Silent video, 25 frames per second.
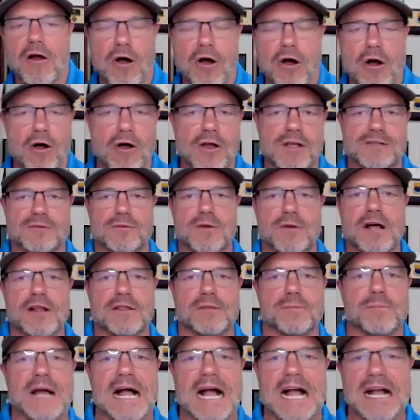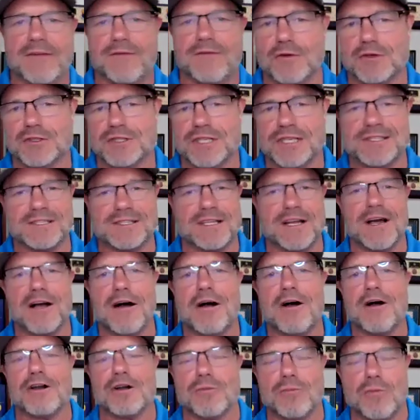all his wealth back for just
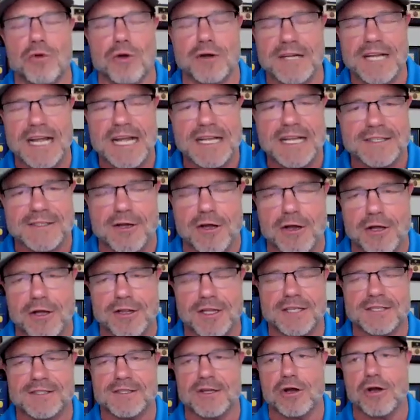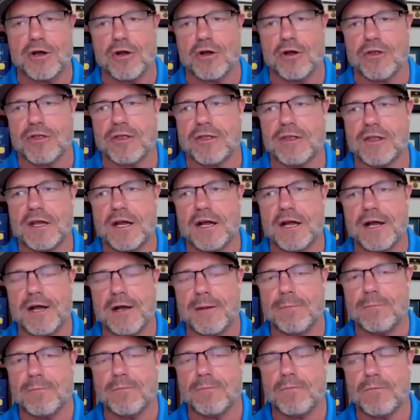100 more days on this earth.
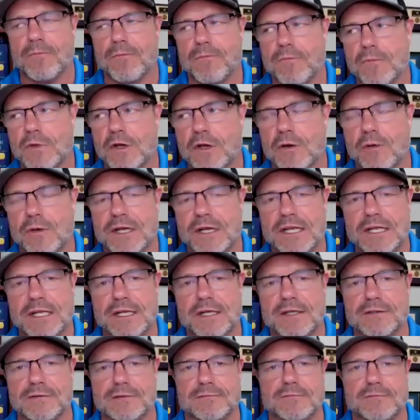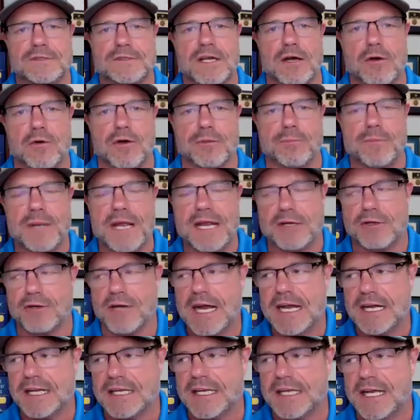When he dealt with
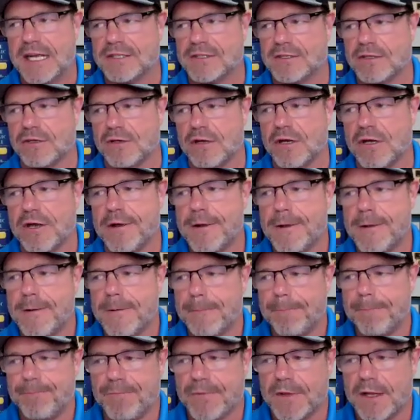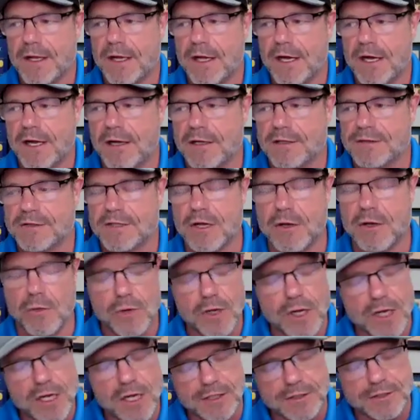pancreatic cancer.
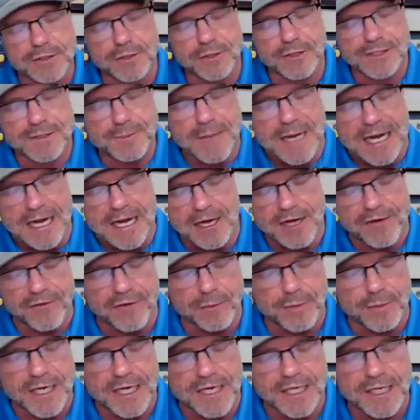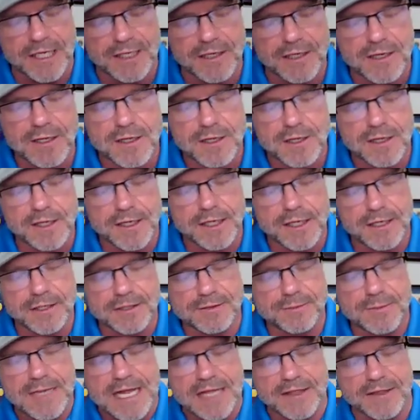So to inspire everybody,
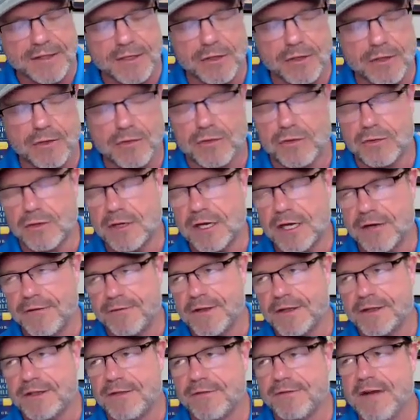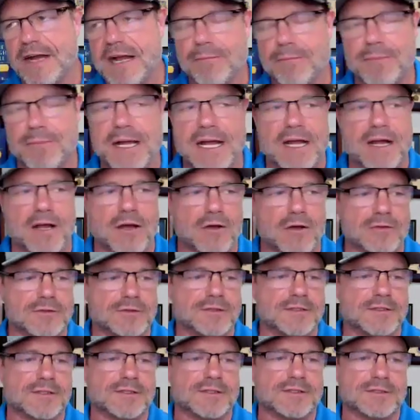here's Matthew, 355
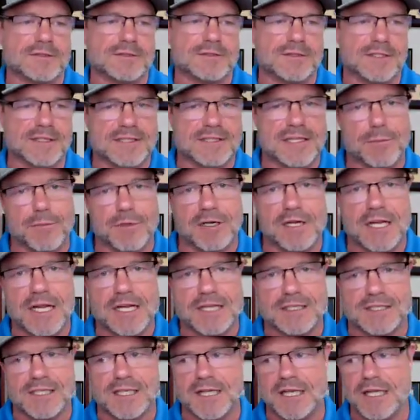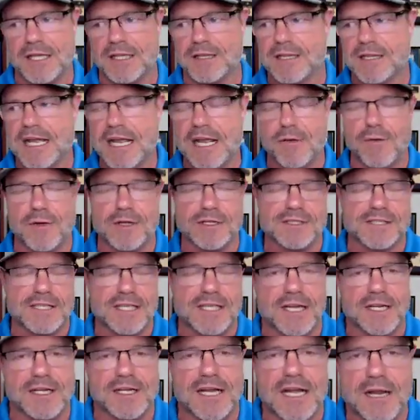pounds, December 19th,
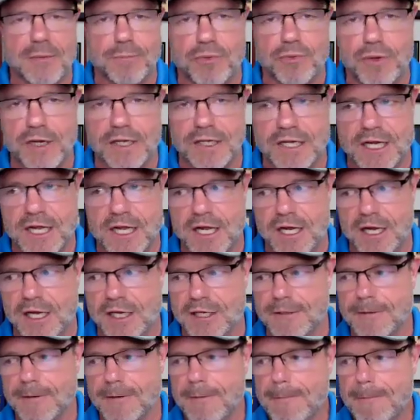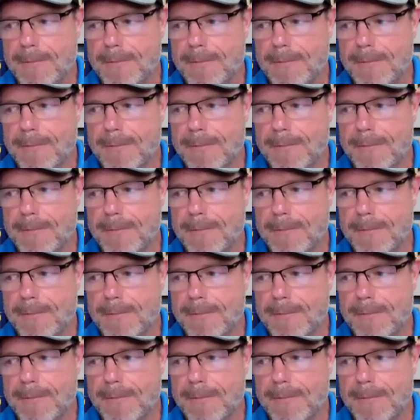A1C at 9.9.